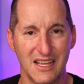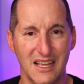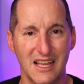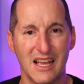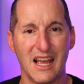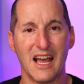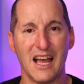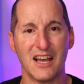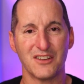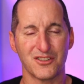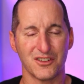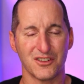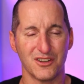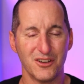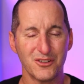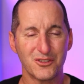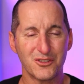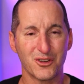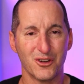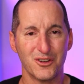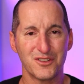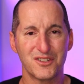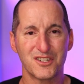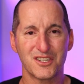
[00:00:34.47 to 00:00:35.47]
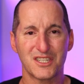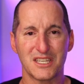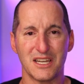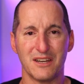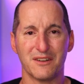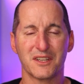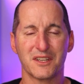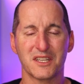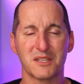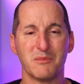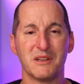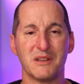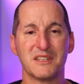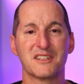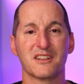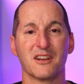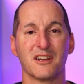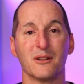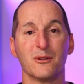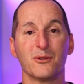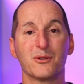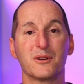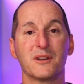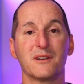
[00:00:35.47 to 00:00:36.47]
As you know, cursor sharing is meant to go
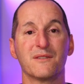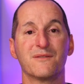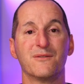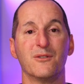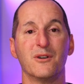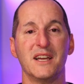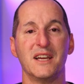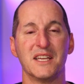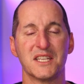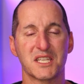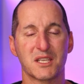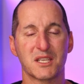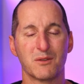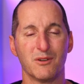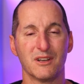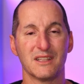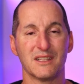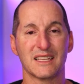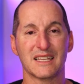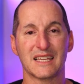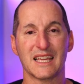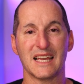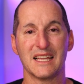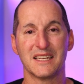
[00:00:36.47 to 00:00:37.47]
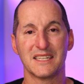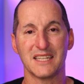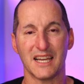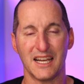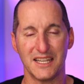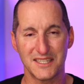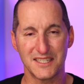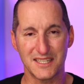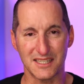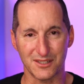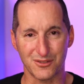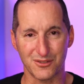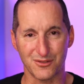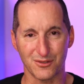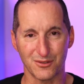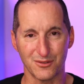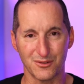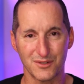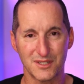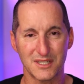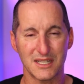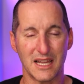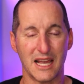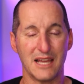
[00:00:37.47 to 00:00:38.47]
looking for SQL that contains
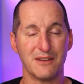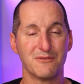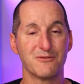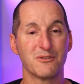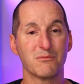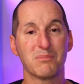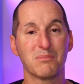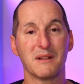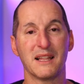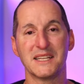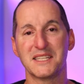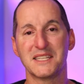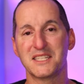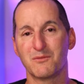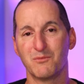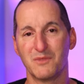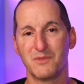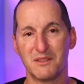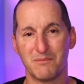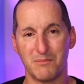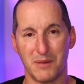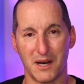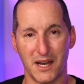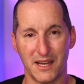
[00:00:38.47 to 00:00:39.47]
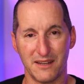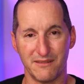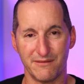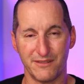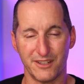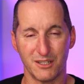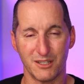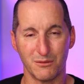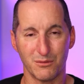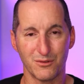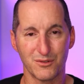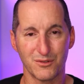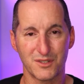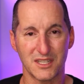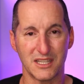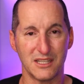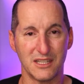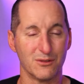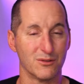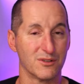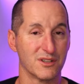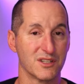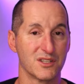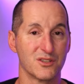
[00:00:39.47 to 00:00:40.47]
literals and replace them with bind variables in
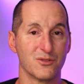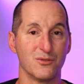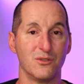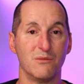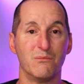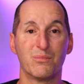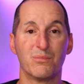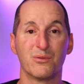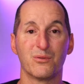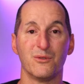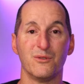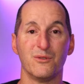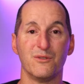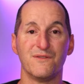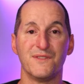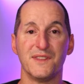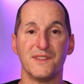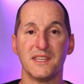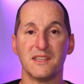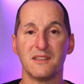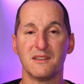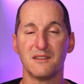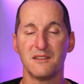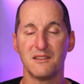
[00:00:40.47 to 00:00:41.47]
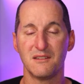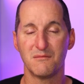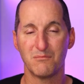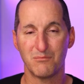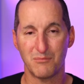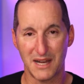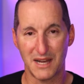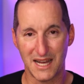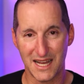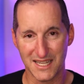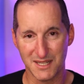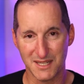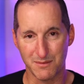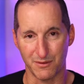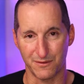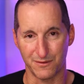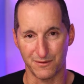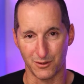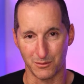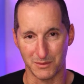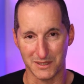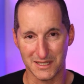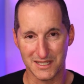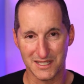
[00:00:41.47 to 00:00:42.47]
order to improve the parse
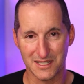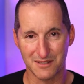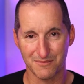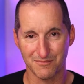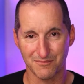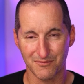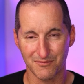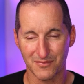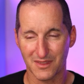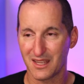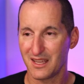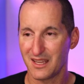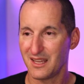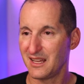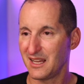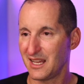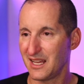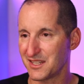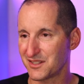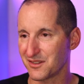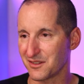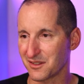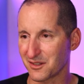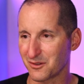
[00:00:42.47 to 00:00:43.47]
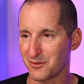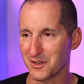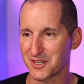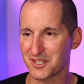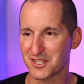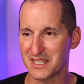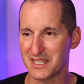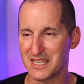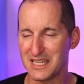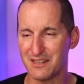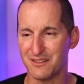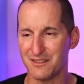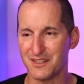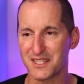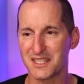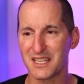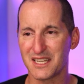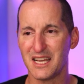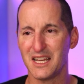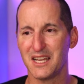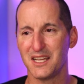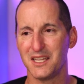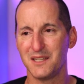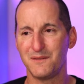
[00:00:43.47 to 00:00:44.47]
performance. And so the question here is,
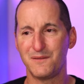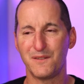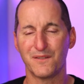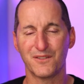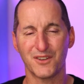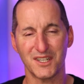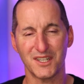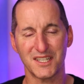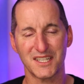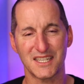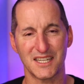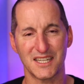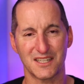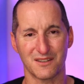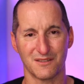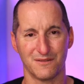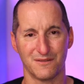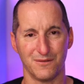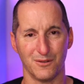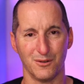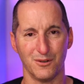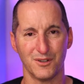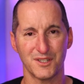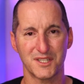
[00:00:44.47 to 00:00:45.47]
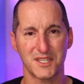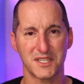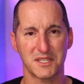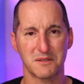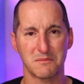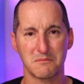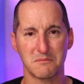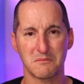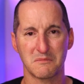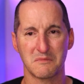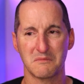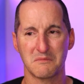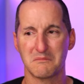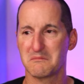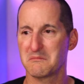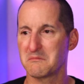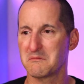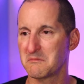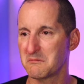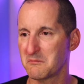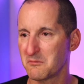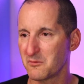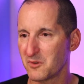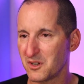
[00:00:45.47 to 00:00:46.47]
if you've got it set to false,
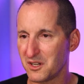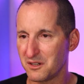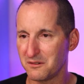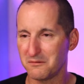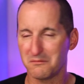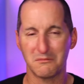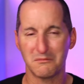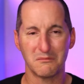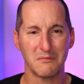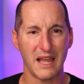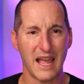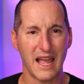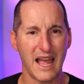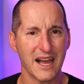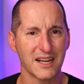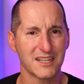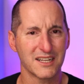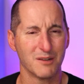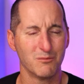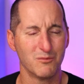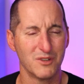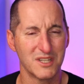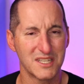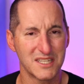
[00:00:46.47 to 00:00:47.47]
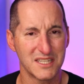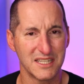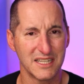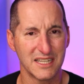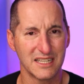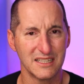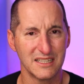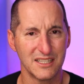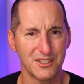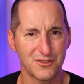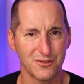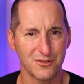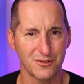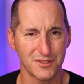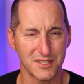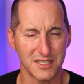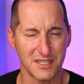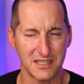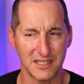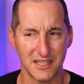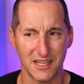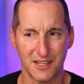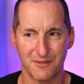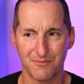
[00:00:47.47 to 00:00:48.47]
well, how come we're seeing literals
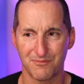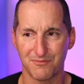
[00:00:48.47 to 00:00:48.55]
in there?